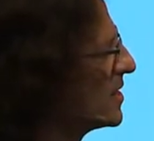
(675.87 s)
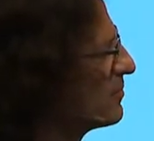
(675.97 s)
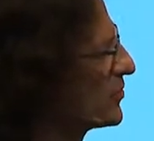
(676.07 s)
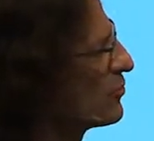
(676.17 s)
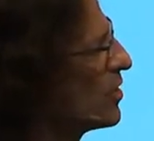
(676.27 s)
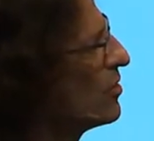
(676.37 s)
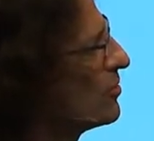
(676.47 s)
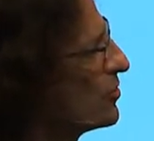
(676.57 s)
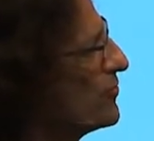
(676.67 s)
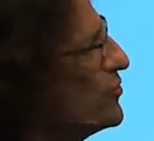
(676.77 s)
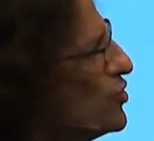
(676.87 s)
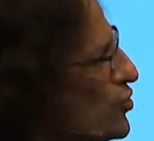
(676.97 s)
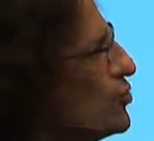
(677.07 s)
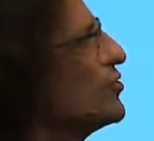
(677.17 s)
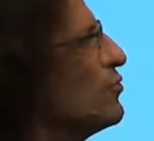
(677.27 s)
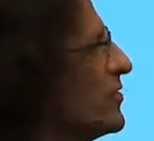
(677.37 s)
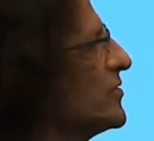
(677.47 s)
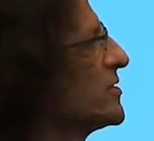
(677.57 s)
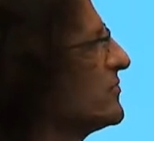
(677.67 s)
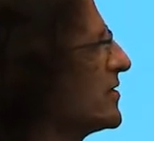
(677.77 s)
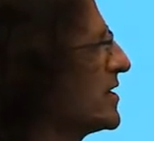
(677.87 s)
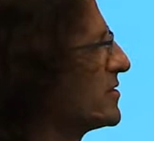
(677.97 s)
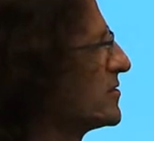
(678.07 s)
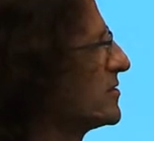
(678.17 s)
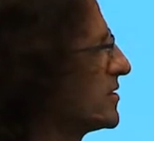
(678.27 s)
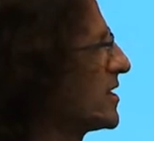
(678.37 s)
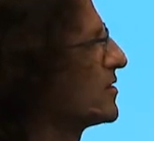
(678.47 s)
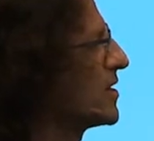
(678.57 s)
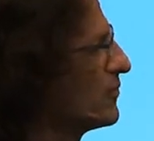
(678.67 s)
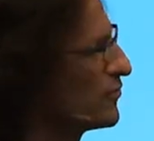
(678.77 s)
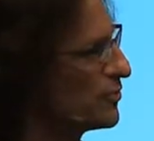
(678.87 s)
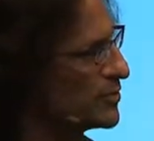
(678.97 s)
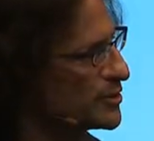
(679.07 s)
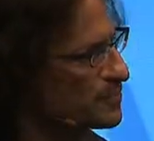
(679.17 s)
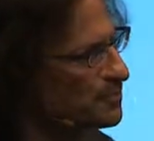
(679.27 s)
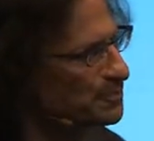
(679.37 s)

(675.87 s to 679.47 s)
but there are a whole lot of new derivative things that can come from it.